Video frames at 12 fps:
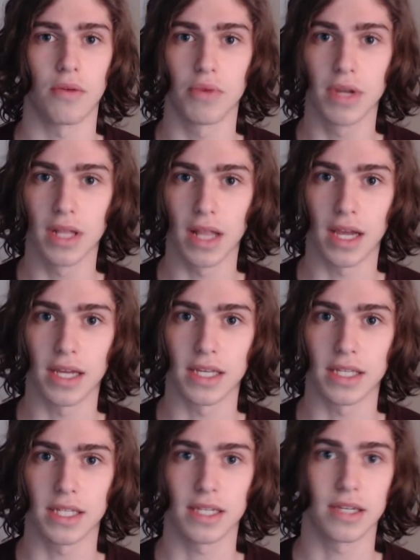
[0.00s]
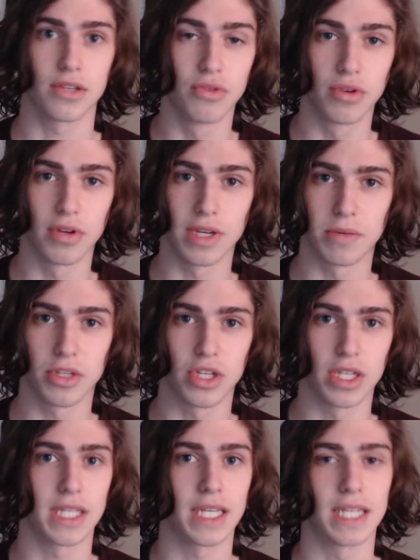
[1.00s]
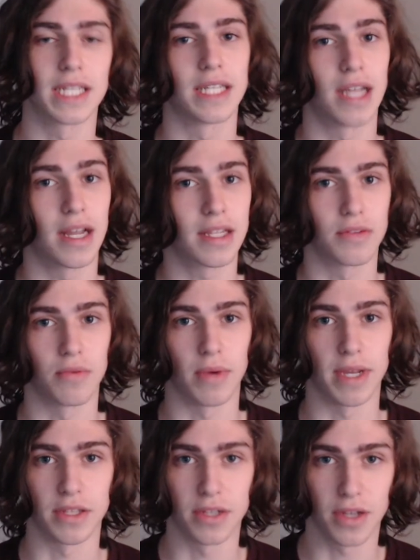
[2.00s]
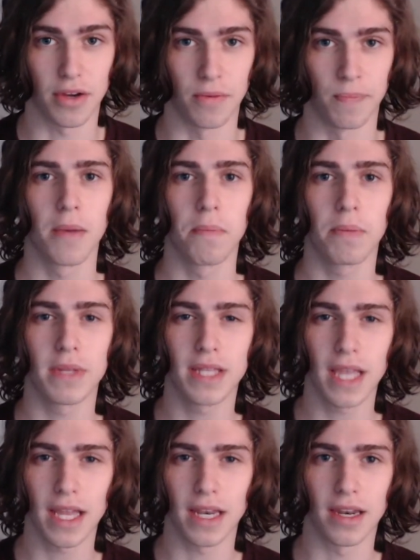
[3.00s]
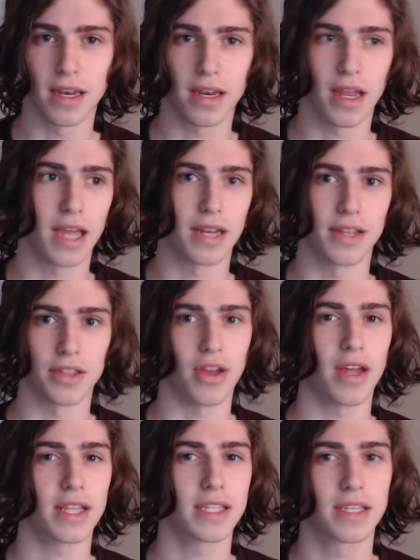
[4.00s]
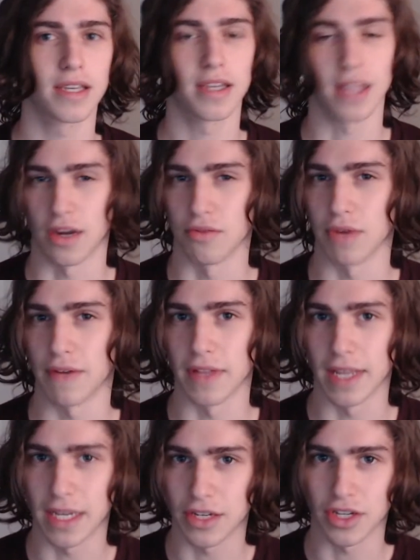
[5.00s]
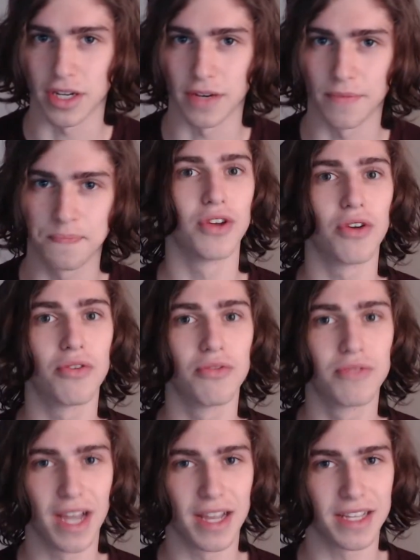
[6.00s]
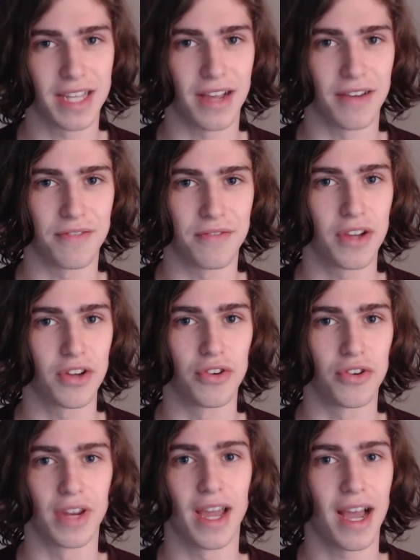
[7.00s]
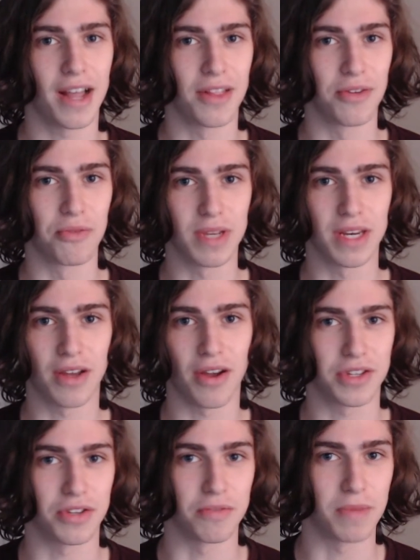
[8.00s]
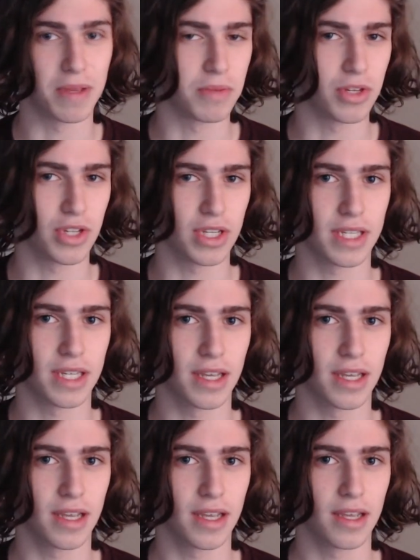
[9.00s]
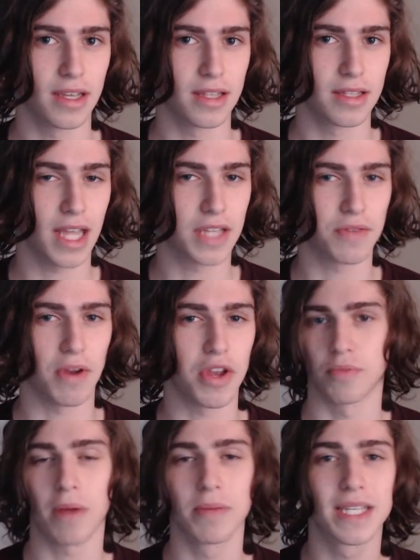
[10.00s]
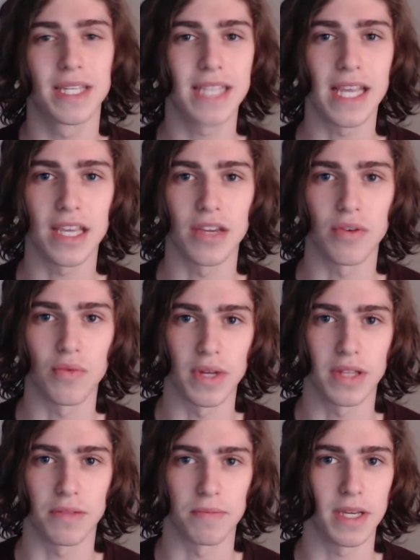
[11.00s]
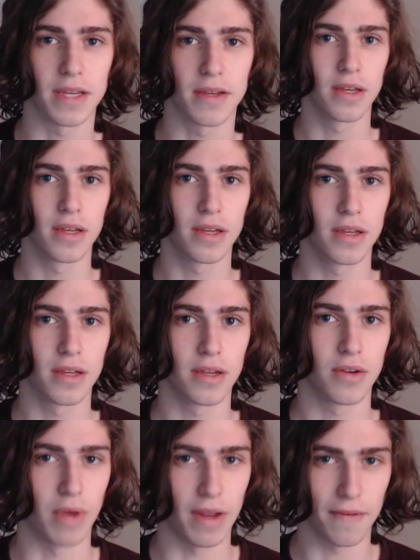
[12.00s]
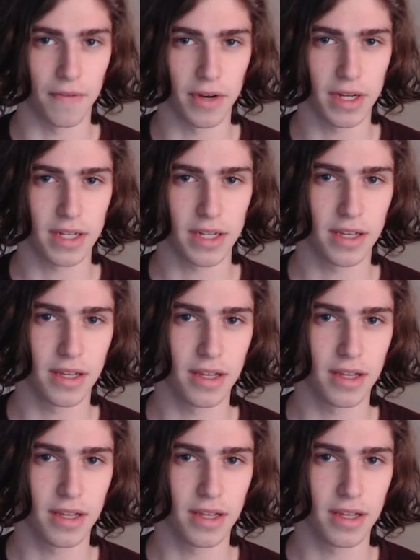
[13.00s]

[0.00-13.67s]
I realized Google Images is not the way to go. But then I had a thought, like a revelation. You know who does have good Halloween costume images? That's right, you're probably saying it with me. Wait for it.